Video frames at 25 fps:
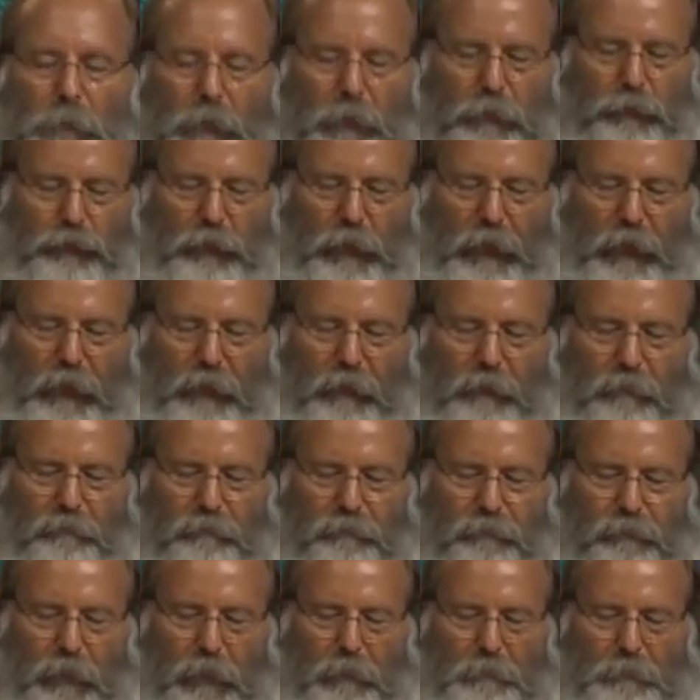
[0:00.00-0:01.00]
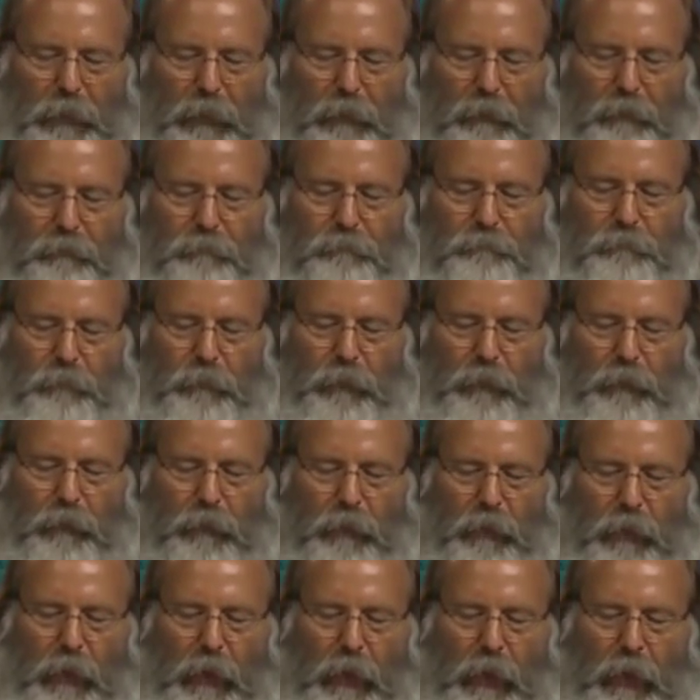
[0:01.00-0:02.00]
be taken from it.
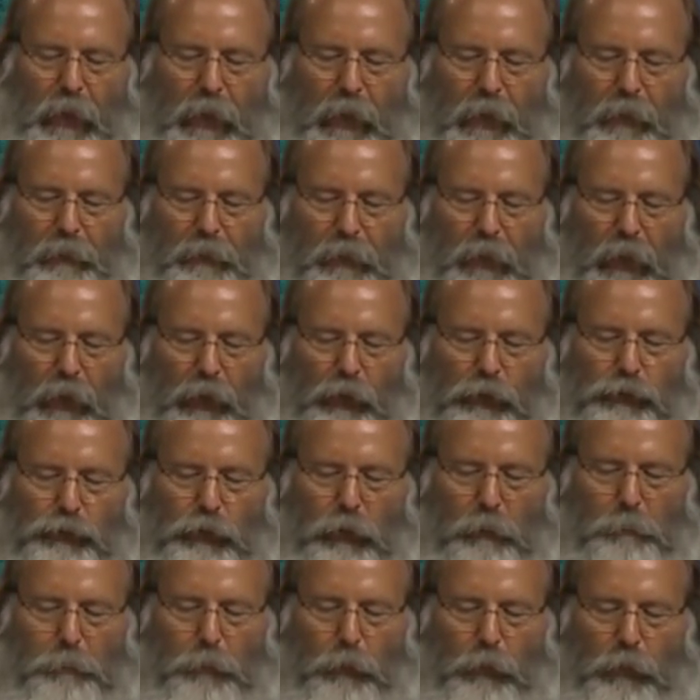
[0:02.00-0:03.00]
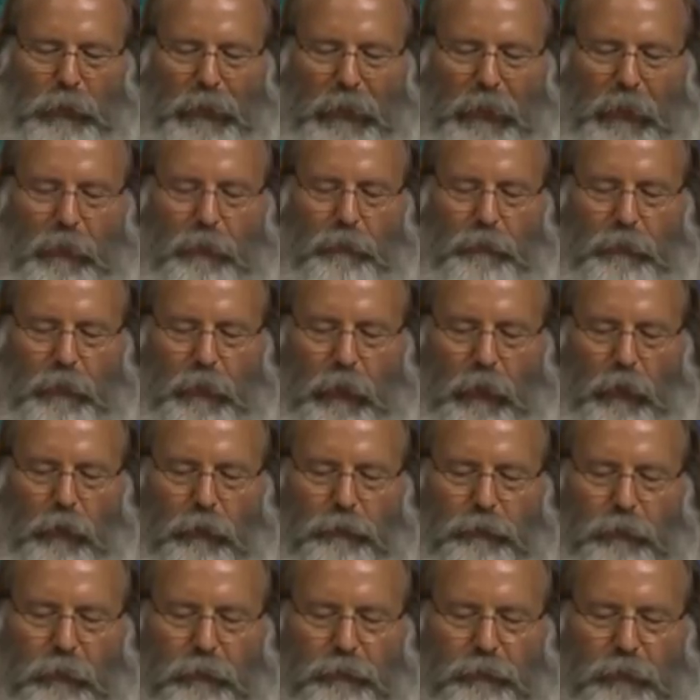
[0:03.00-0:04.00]
And thou shalt put into the ark
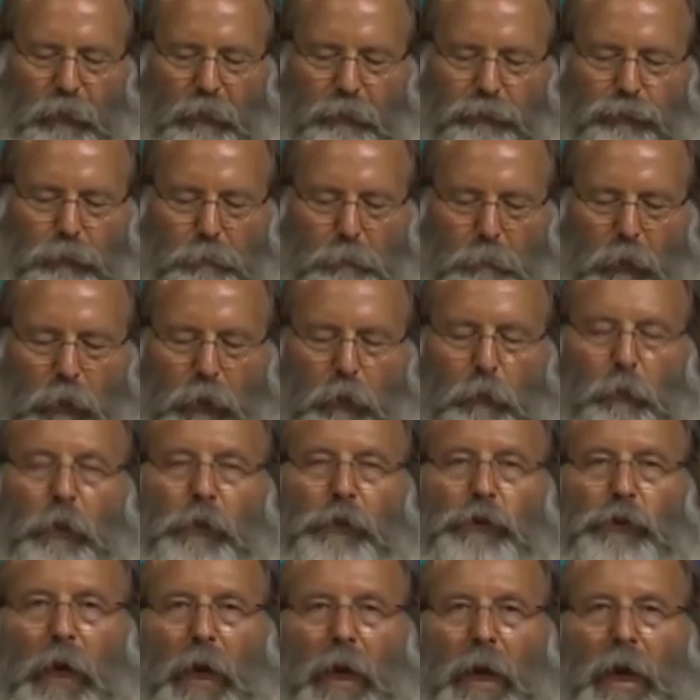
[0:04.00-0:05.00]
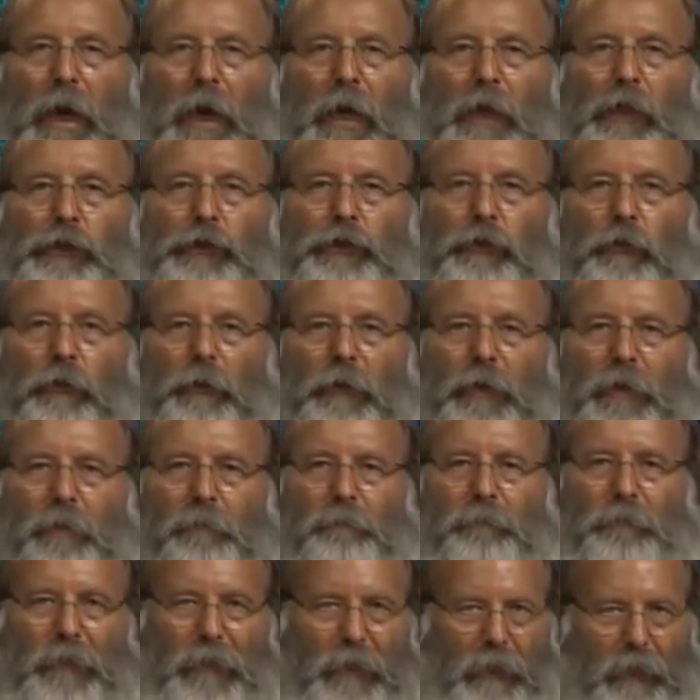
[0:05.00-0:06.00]
the testimony which I shall
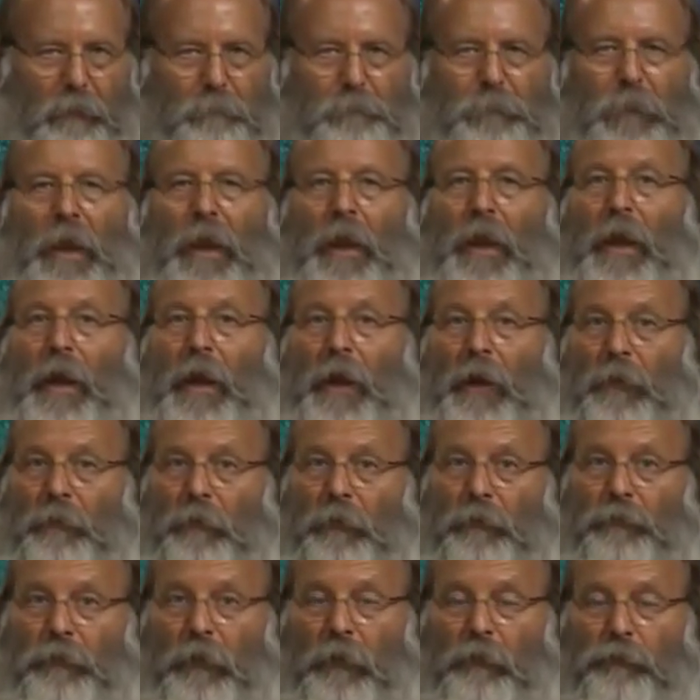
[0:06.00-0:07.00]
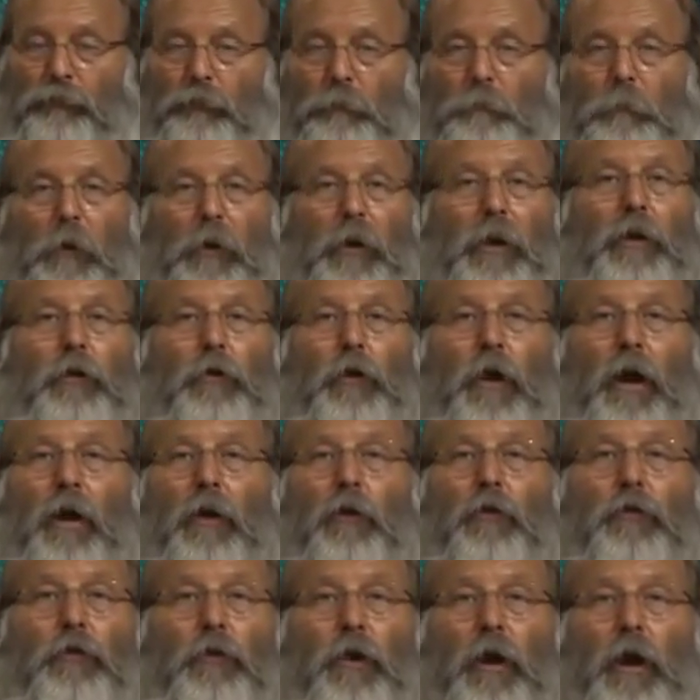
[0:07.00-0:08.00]
give thee. And the testimony
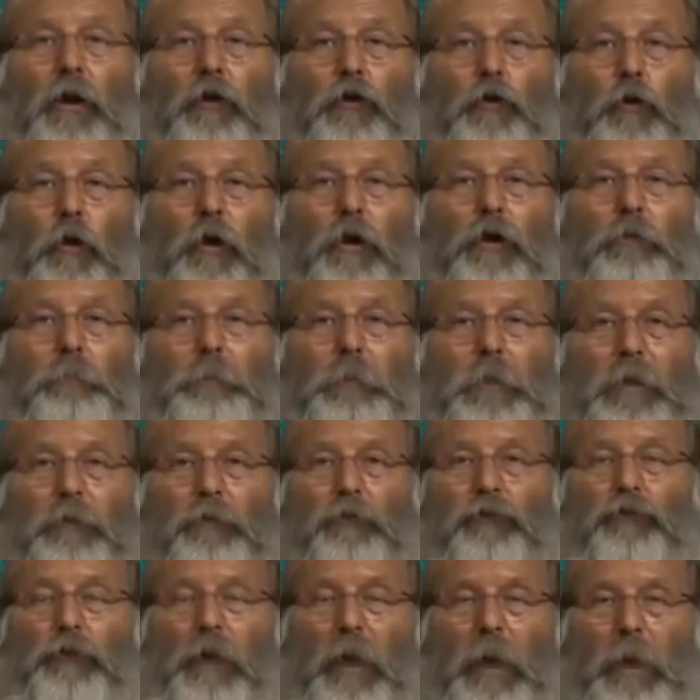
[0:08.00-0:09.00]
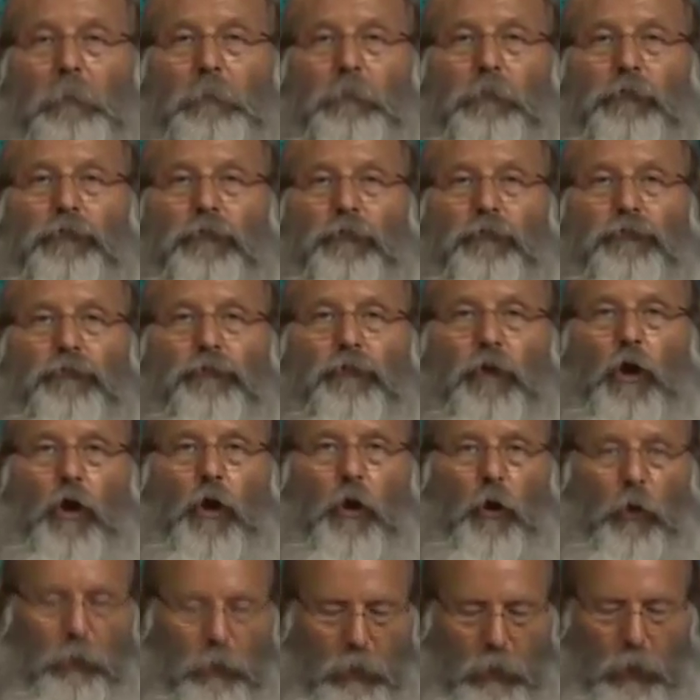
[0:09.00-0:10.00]
are going to be the tables of
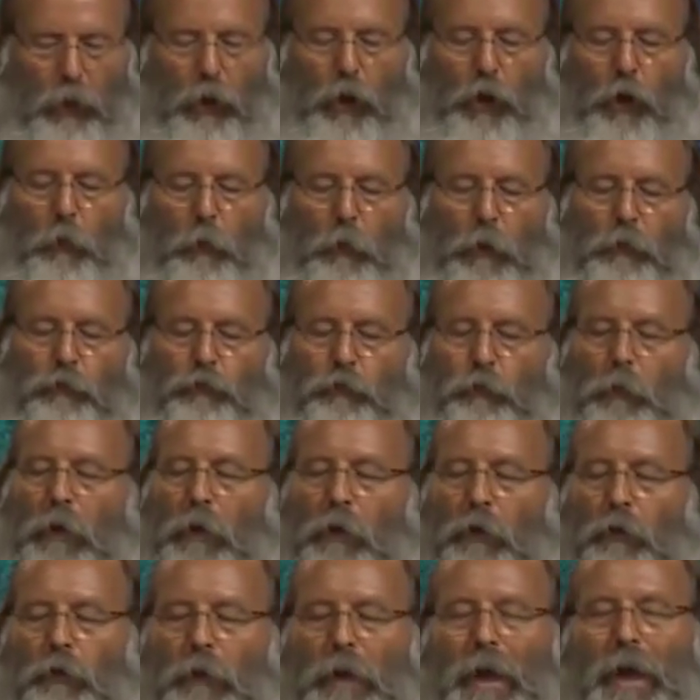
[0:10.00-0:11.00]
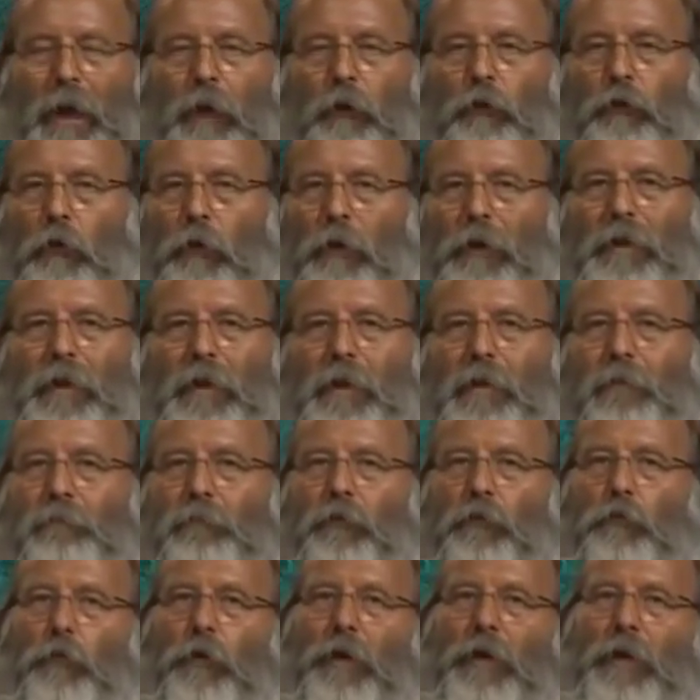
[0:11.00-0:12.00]
stone, which we are not going to
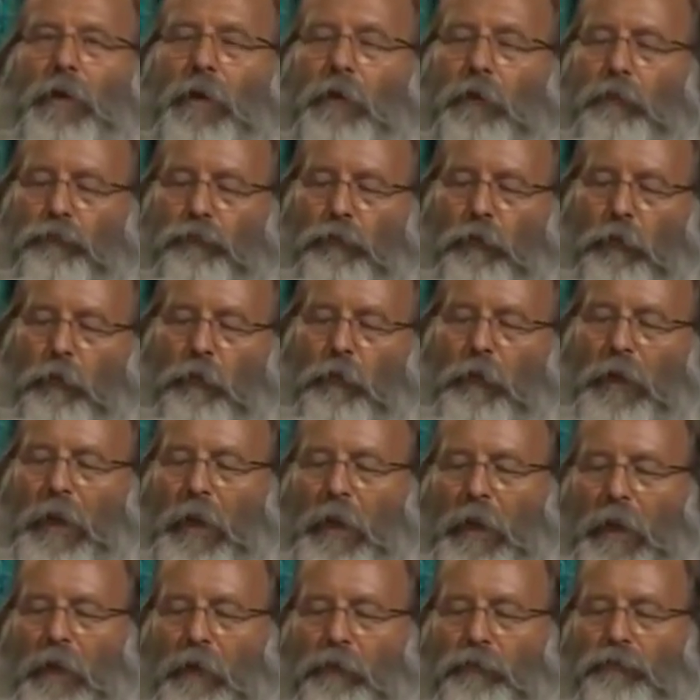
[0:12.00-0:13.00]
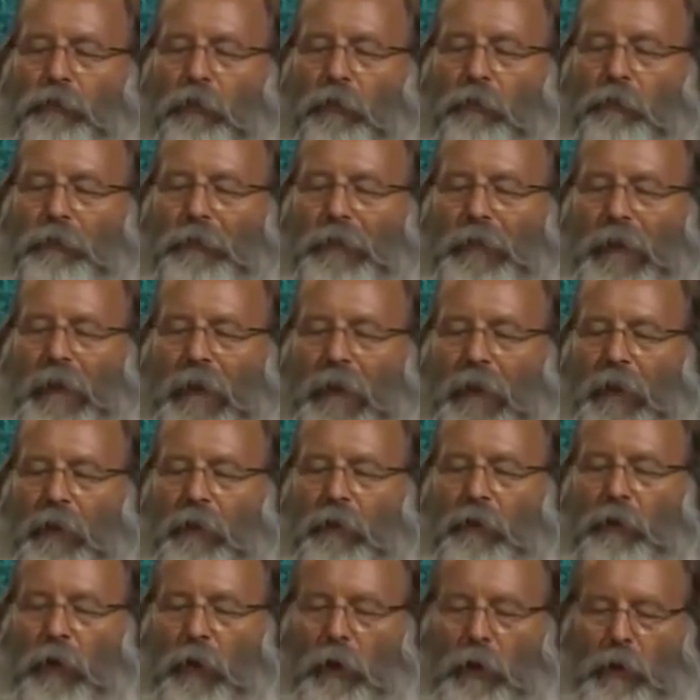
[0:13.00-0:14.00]
even run into until the
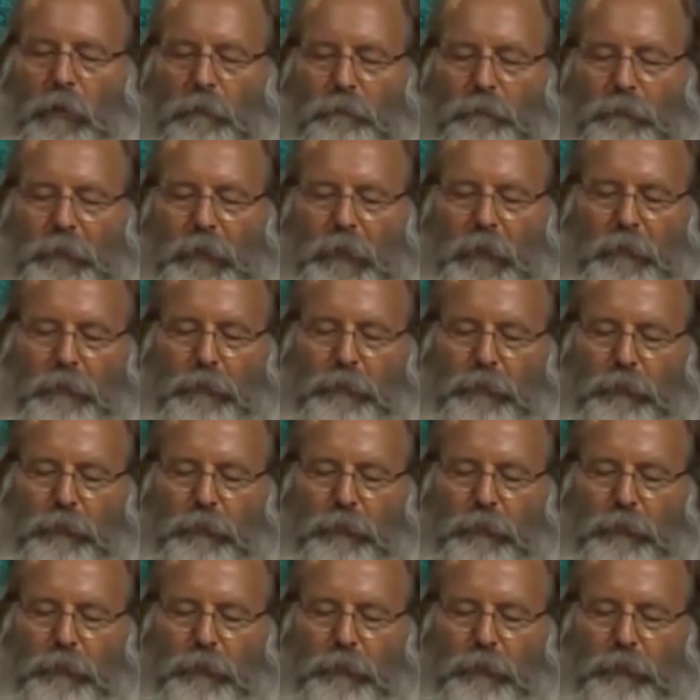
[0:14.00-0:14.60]
end of the